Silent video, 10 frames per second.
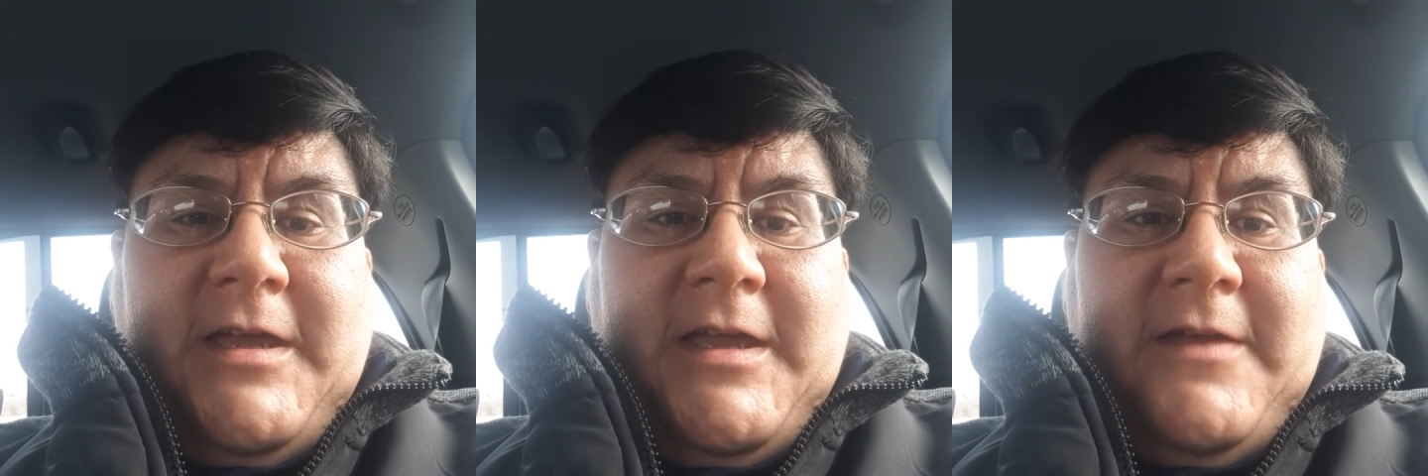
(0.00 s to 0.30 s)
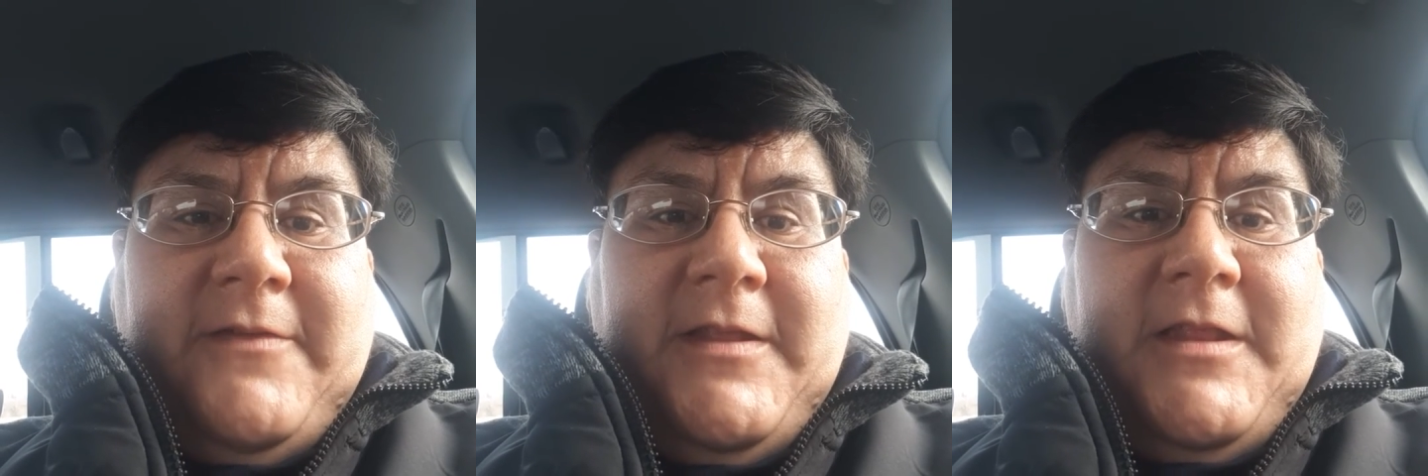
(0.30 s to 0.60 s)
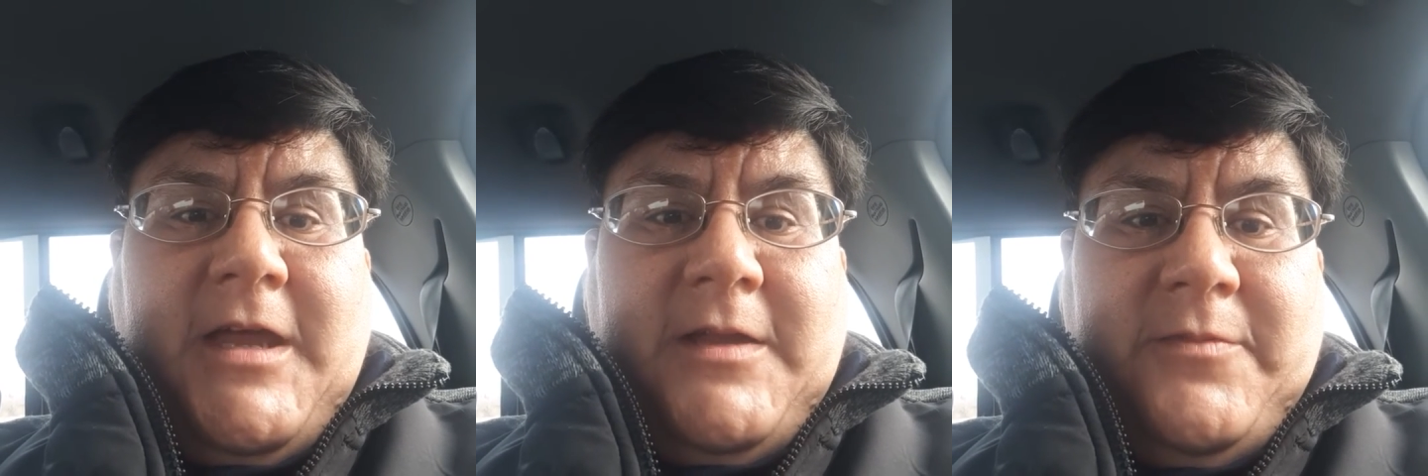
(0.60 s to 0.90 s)
I have a
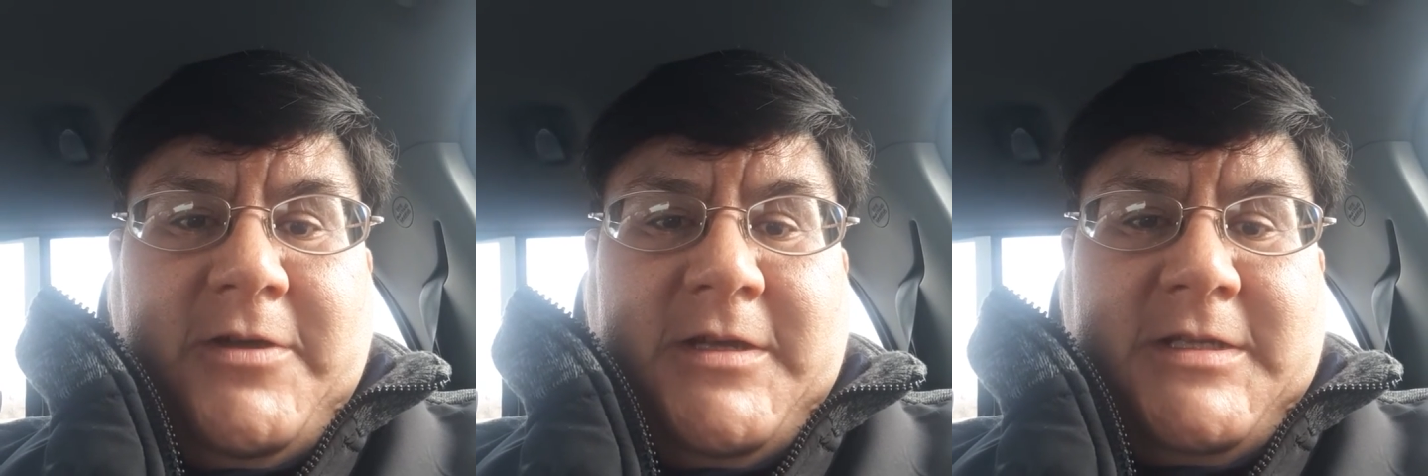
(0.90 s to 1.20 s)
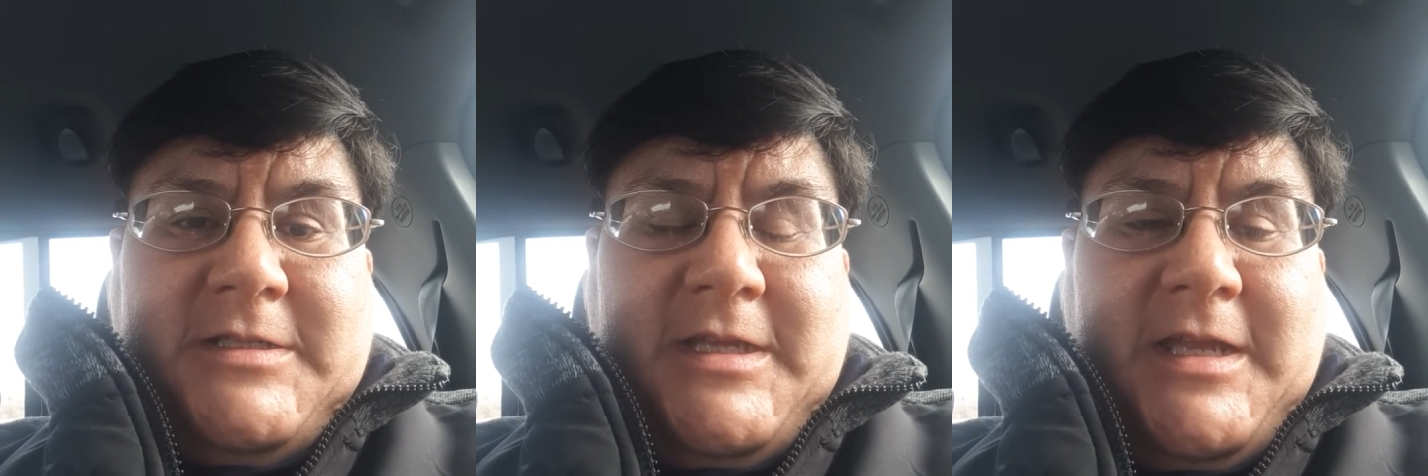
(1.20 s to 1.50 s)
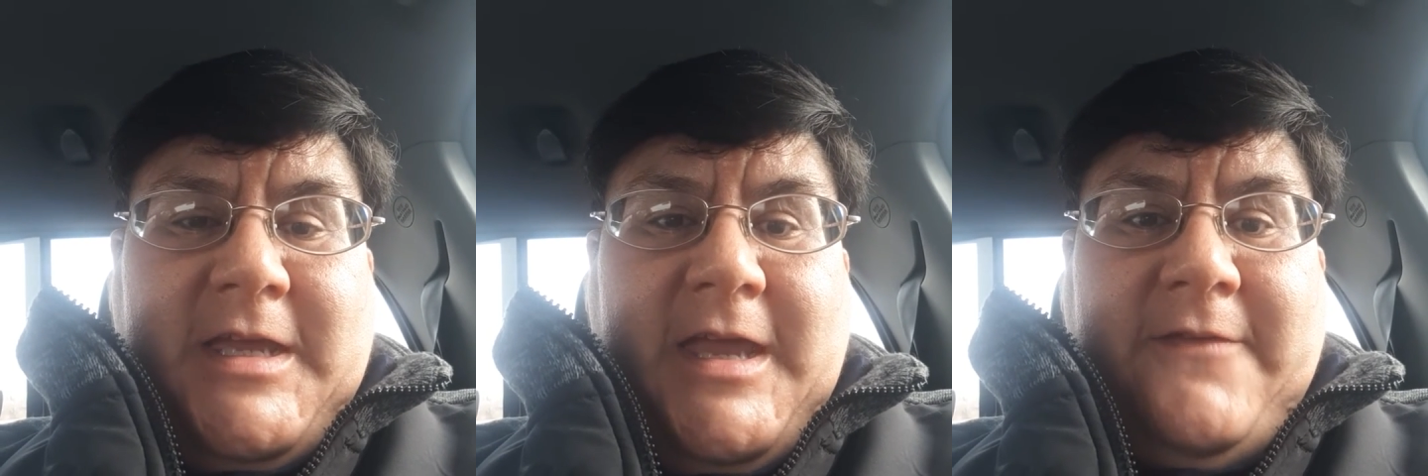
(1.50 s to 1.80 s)
lot of books that
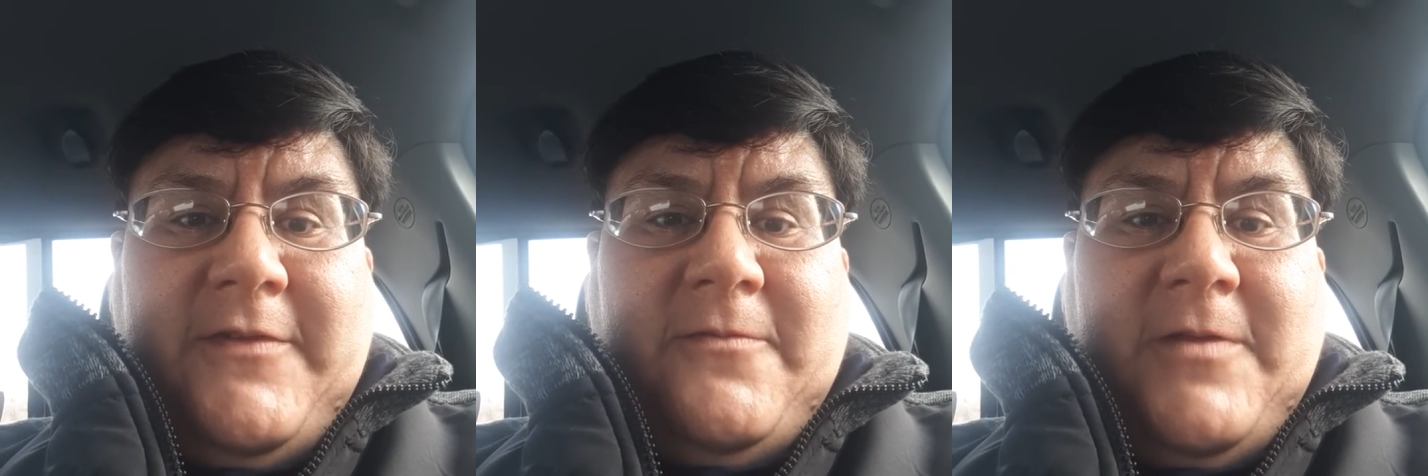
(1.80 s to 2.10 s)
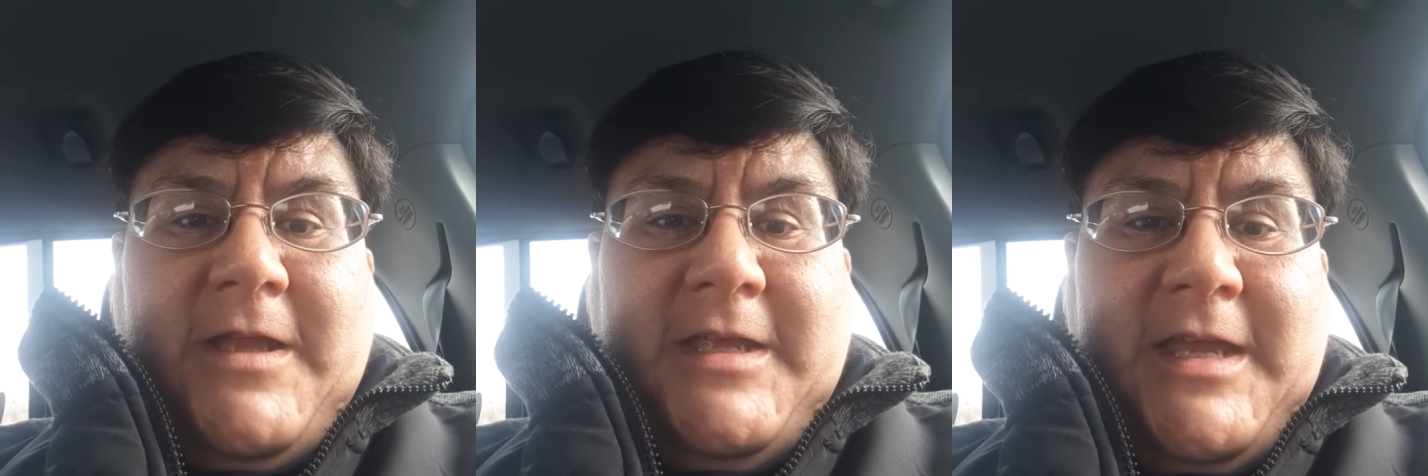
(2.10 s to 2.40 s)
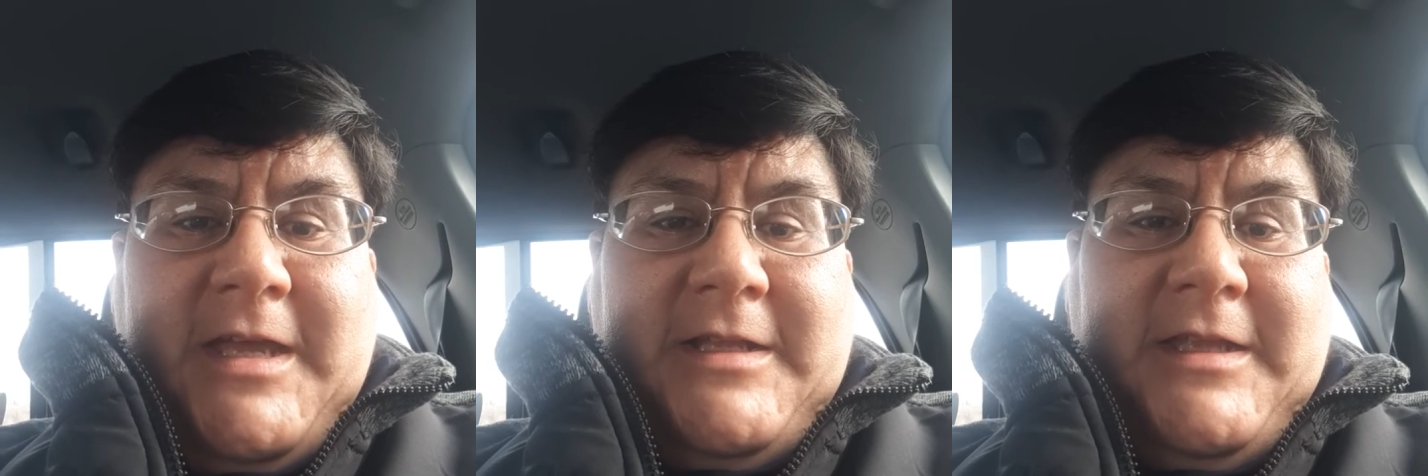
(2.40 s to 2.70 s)
I haven't read
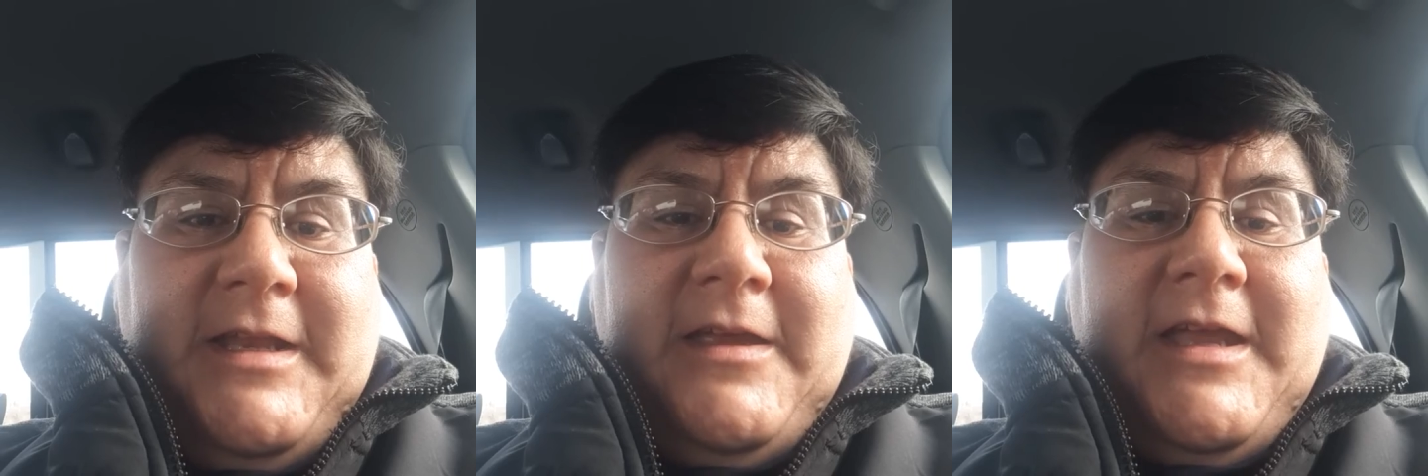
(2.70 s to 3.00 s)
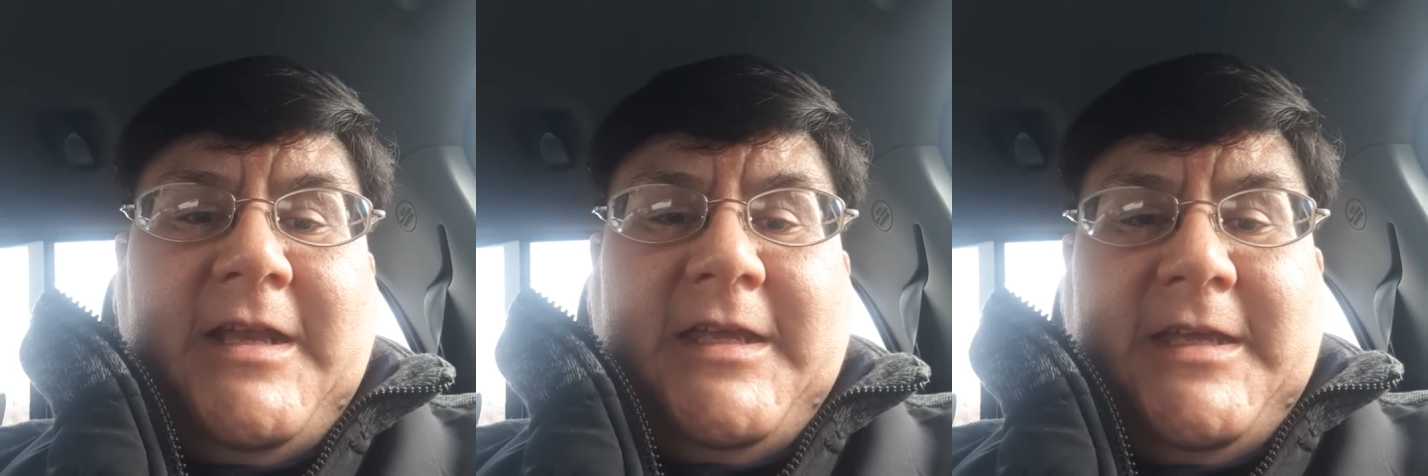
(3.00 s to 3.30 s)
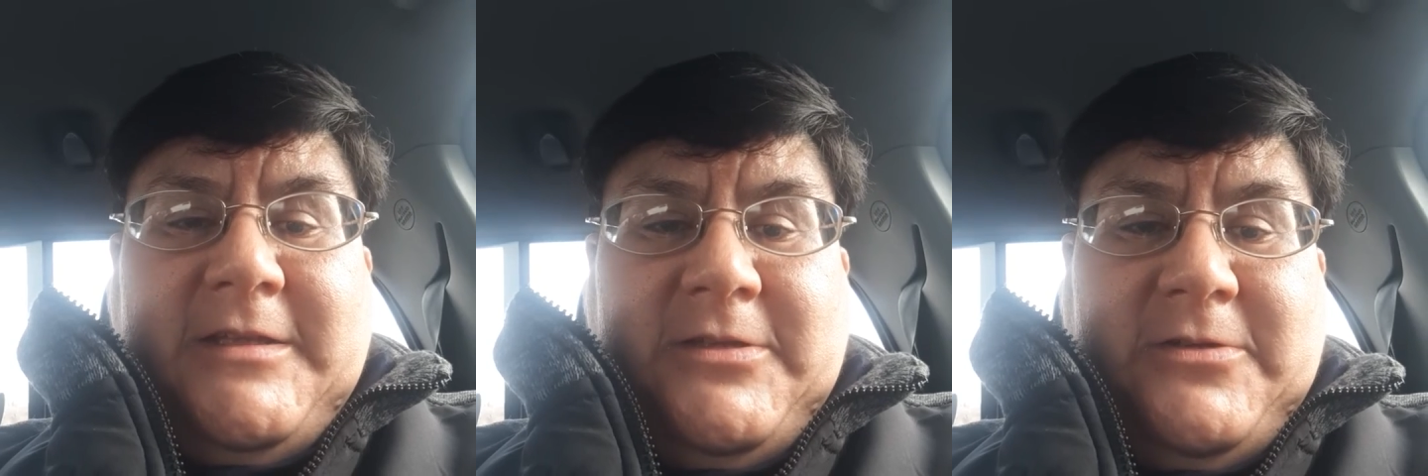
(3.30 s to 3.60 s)
yet that I got to
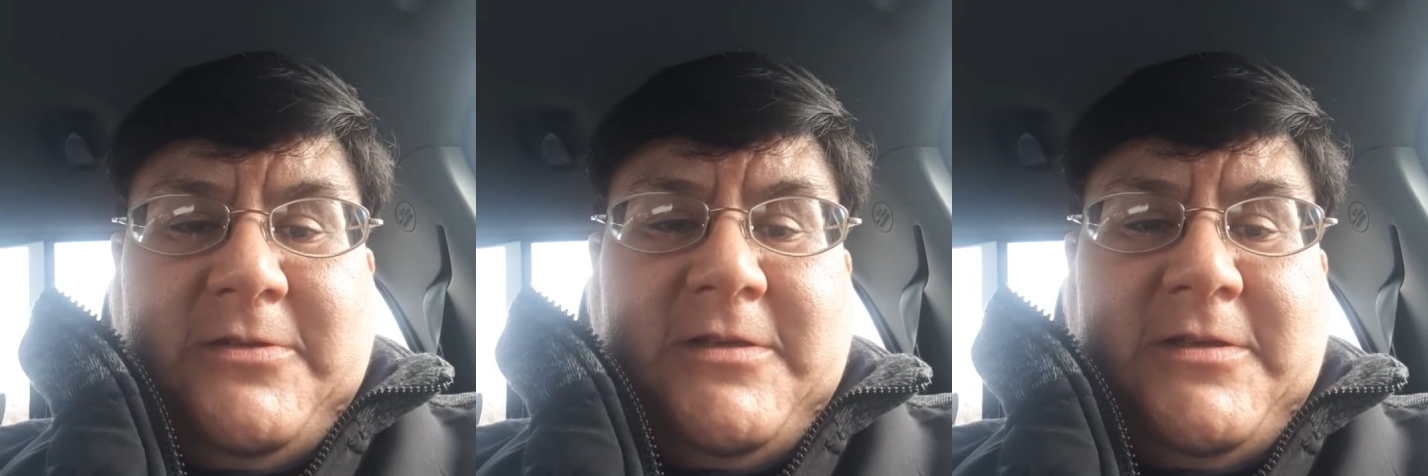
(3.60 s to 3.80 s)
get to.